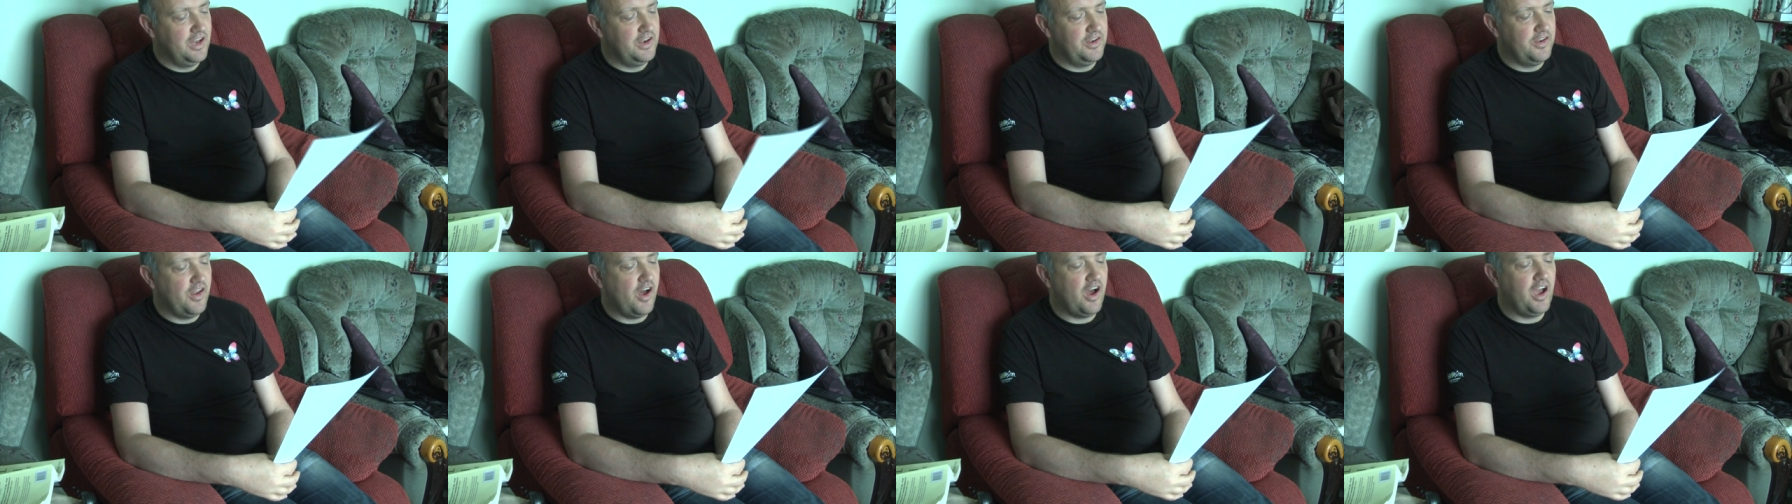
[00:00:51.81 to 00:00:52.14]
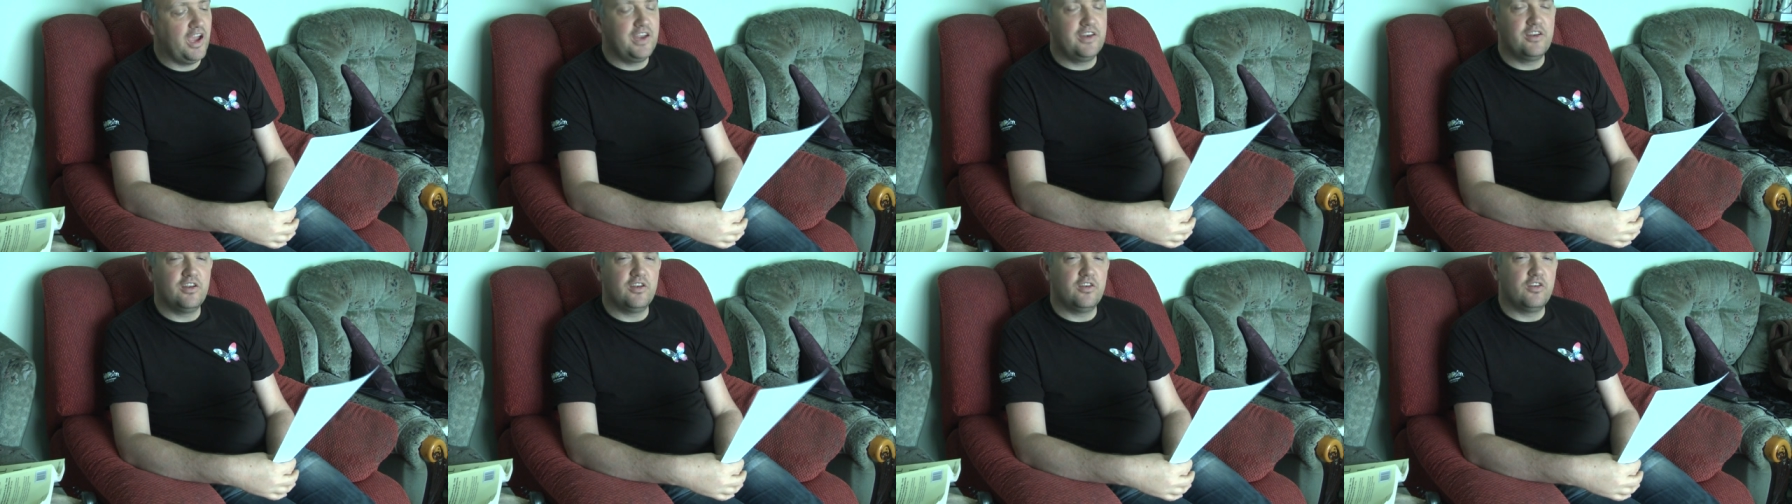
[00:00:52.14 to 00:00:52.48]

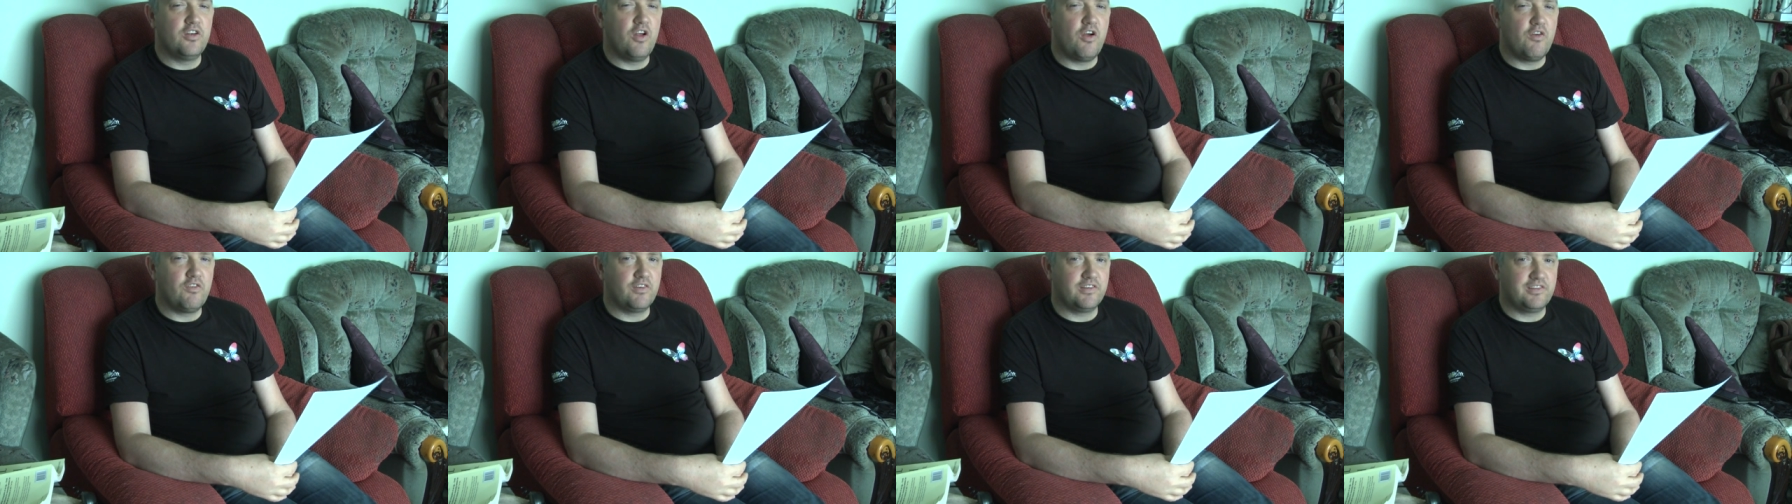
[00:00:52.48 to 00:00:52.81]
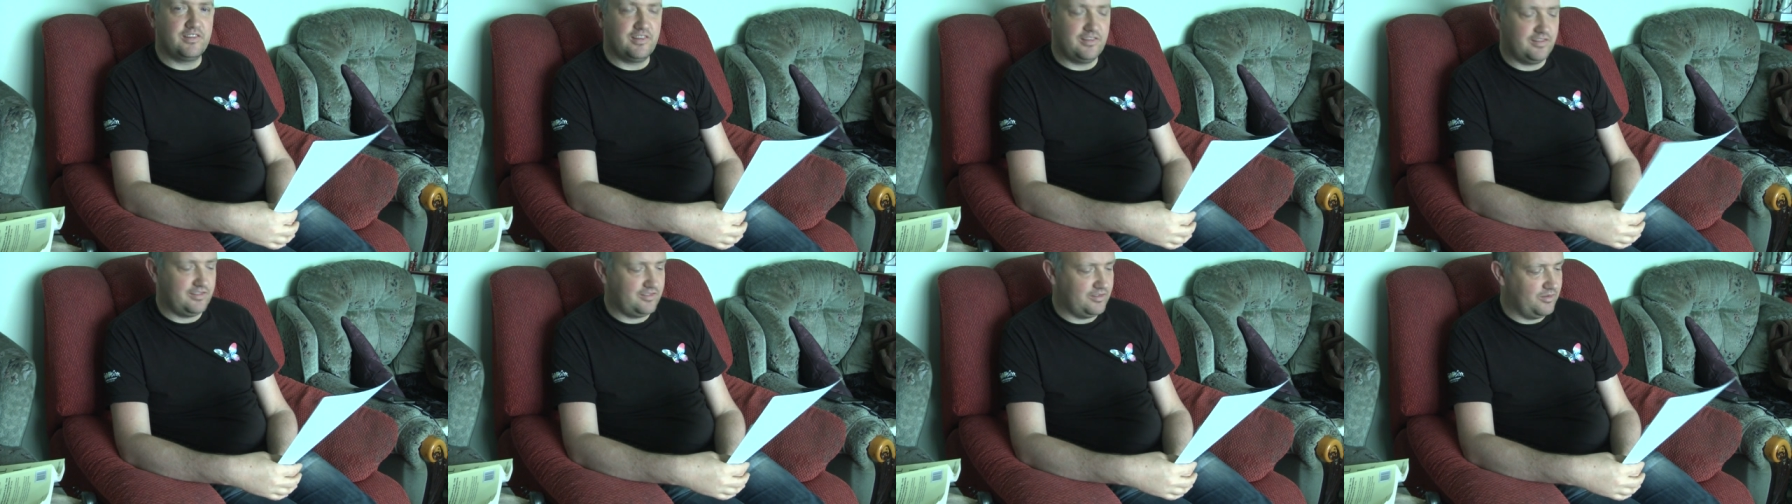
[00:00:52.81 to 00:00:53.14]
Nine, nervous
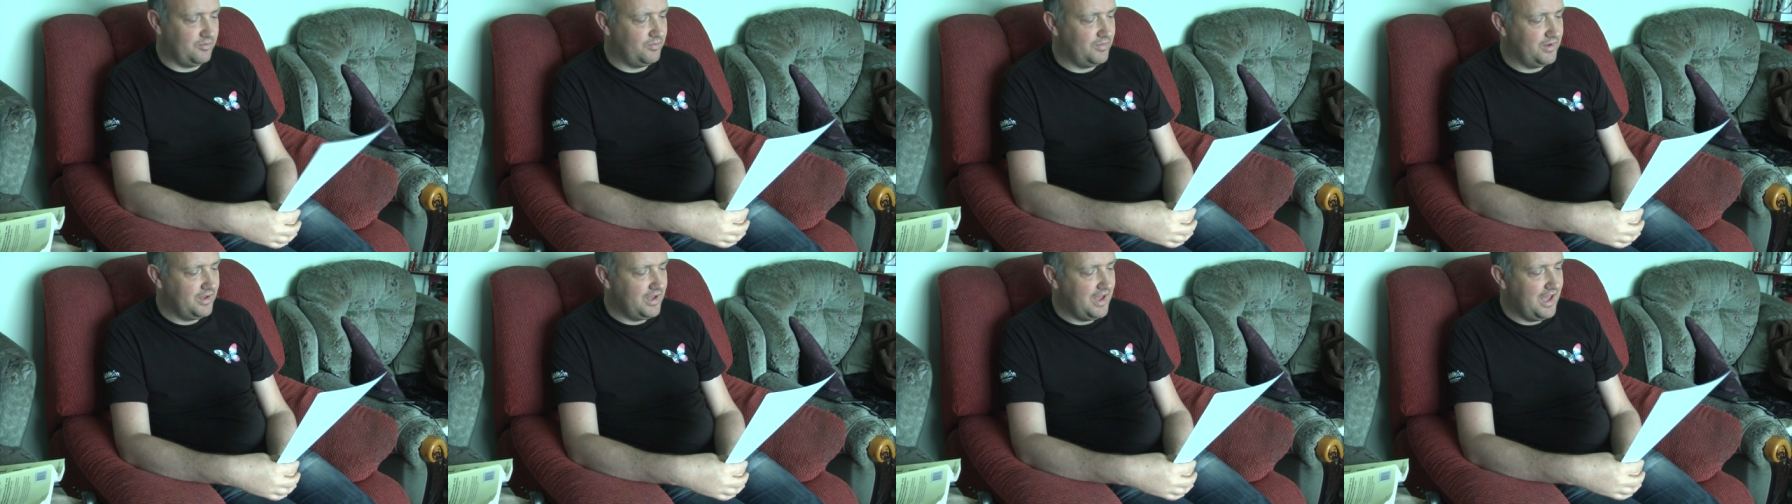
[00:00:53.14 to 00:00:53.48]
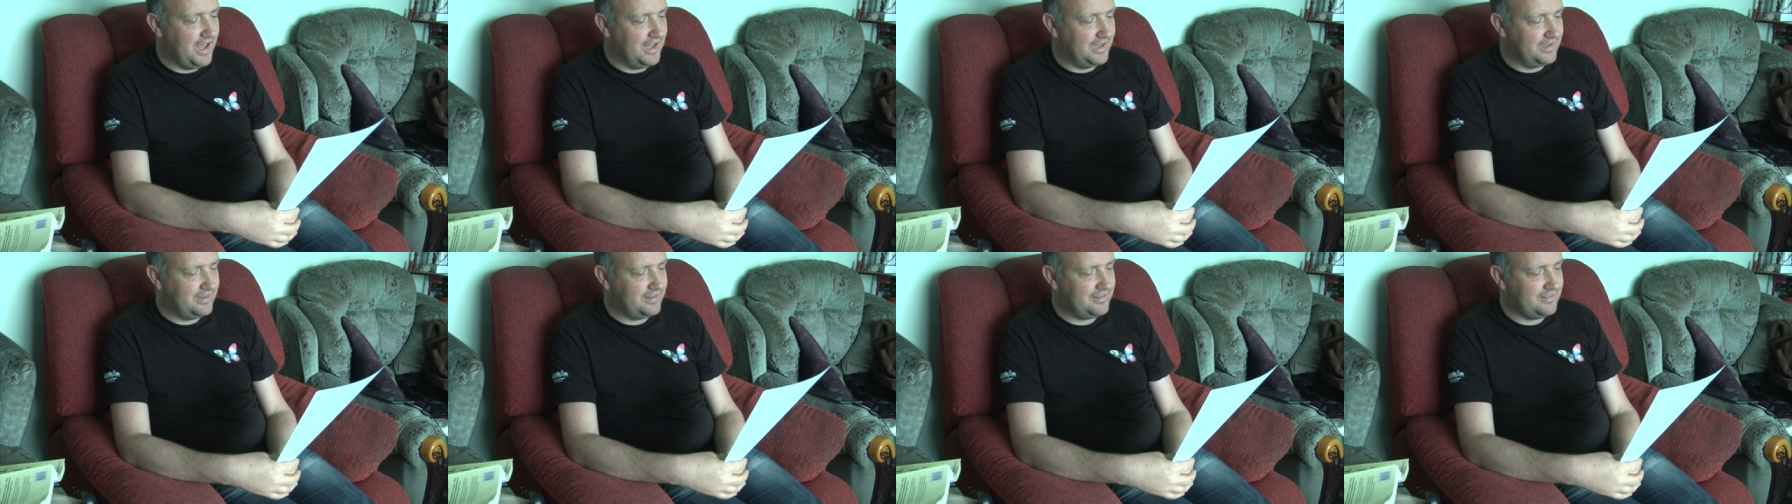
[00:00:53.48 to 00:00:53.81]
system.
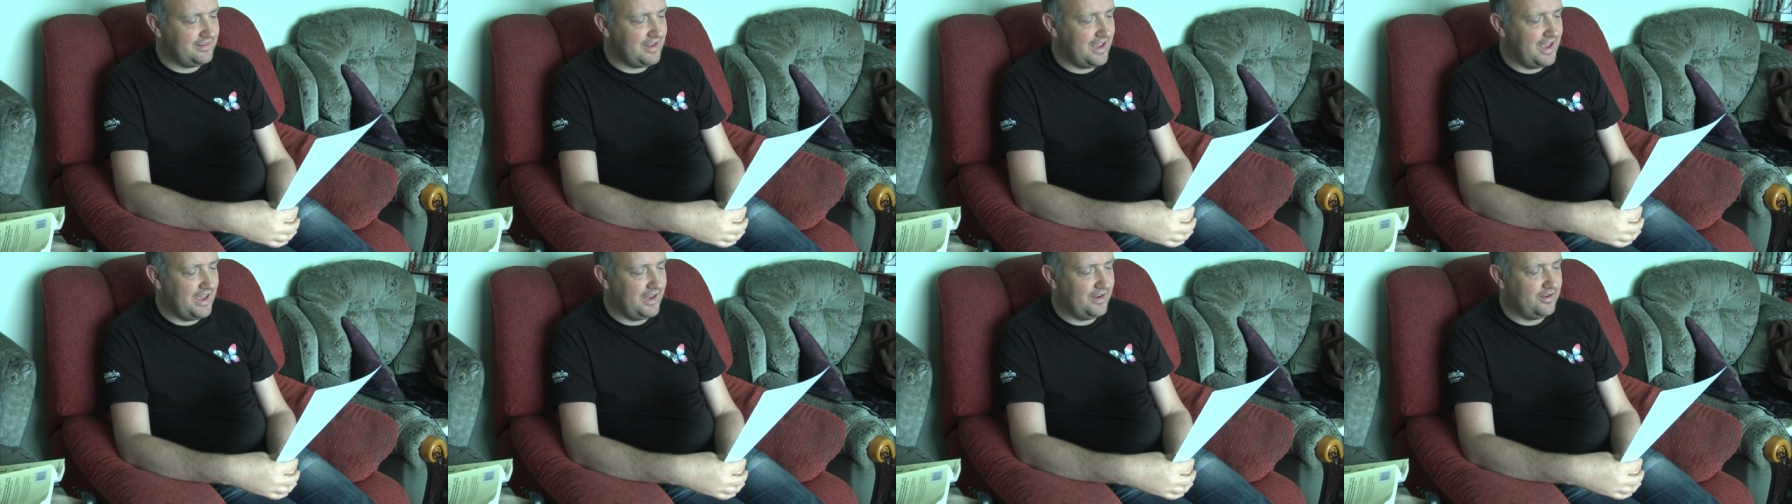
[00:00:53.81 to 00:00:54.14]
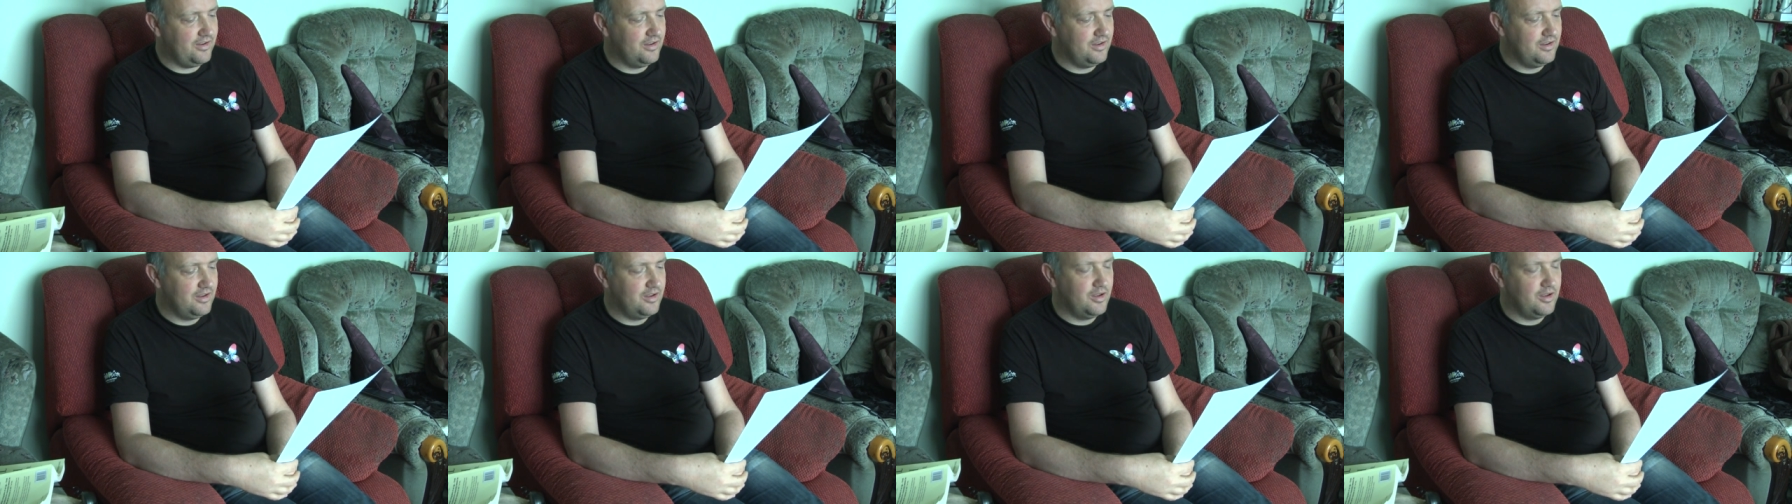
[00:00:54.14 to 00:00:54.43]
And ten,